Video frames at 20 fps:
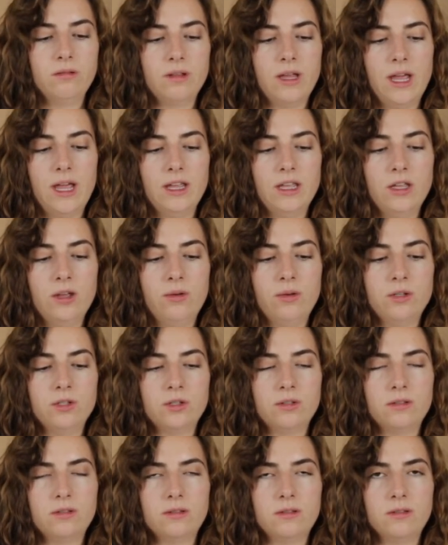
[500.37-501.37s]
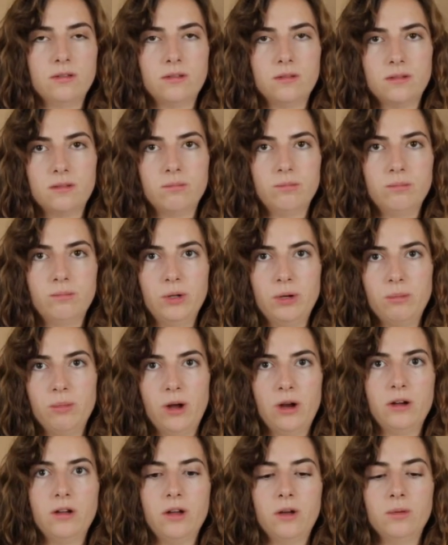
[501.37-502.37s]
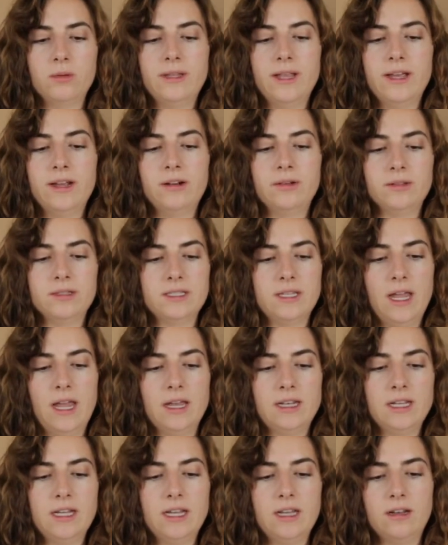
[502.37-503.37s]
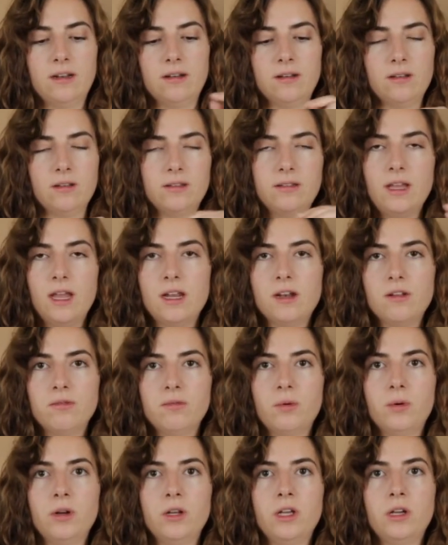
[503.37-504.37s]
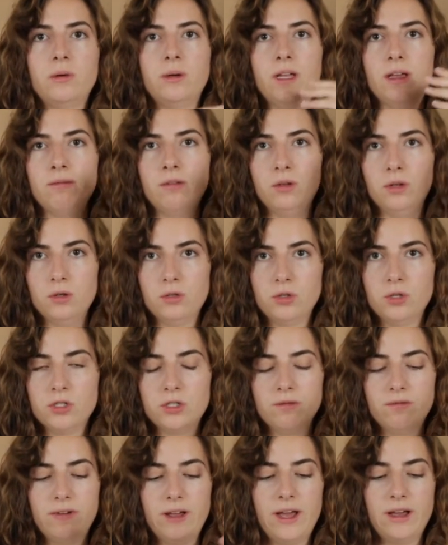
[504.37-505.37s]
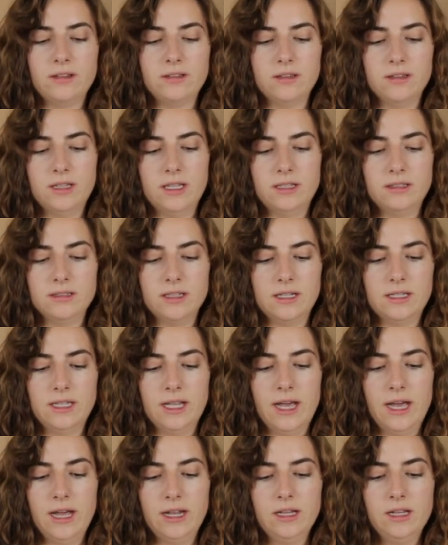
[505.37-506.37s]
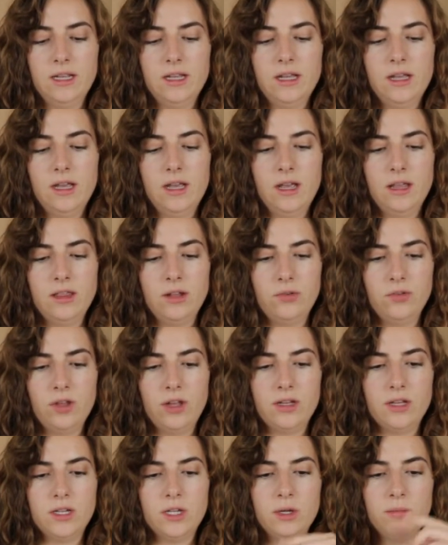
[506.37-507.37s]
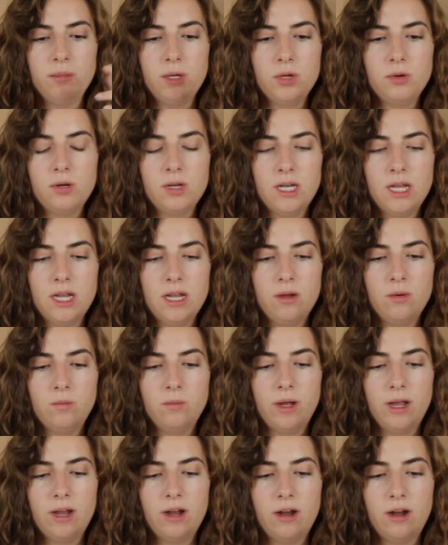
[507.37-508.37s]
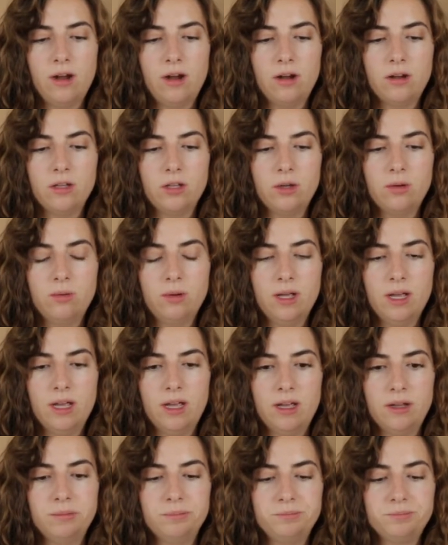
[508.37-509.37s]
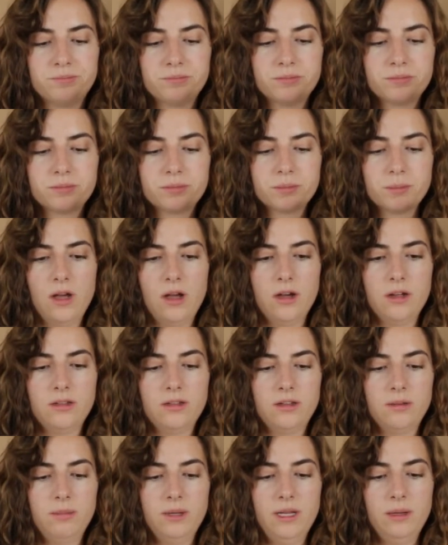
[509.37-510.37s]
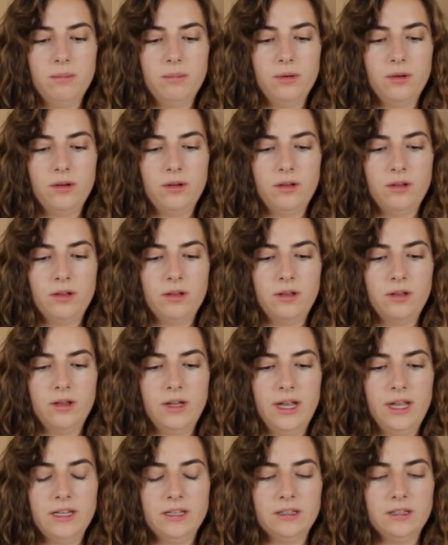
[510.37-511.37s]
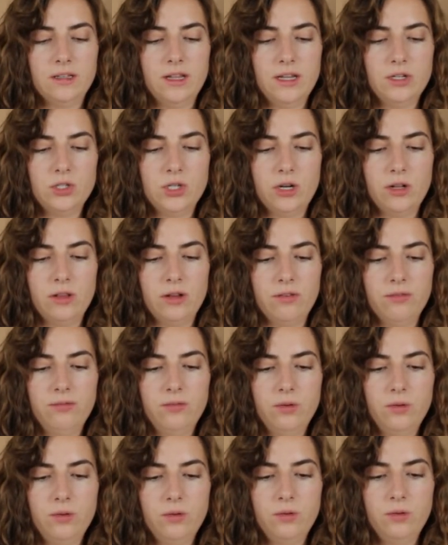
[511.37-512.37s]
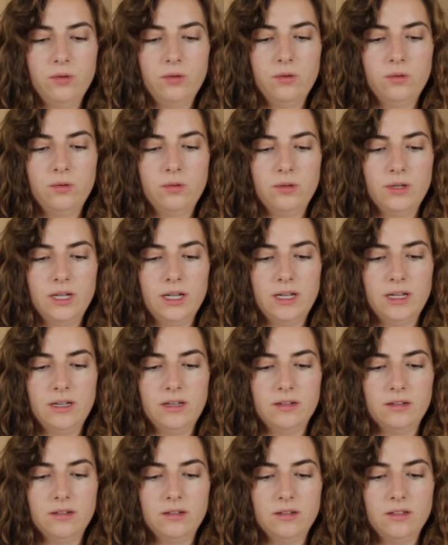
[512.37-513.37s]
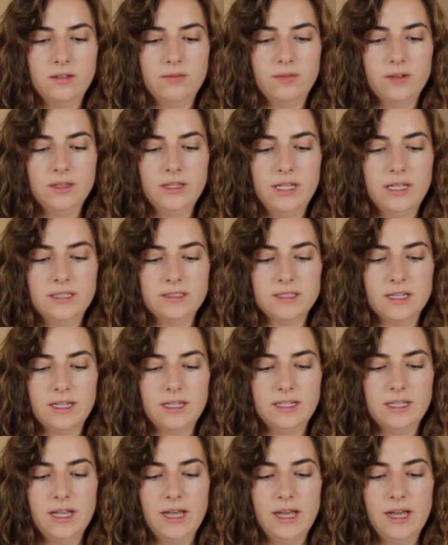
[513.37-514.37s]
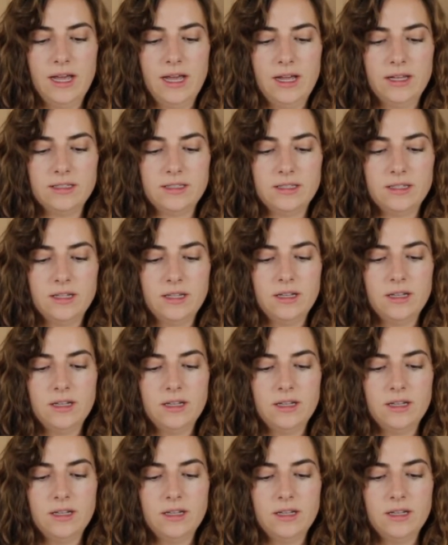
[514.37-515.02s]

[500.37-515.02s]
like you can just put a barcode there and scan it and it'll scan it for you and give you nutrition facts and things like that. There's like a community where you can talk to people and they share their food and different things like that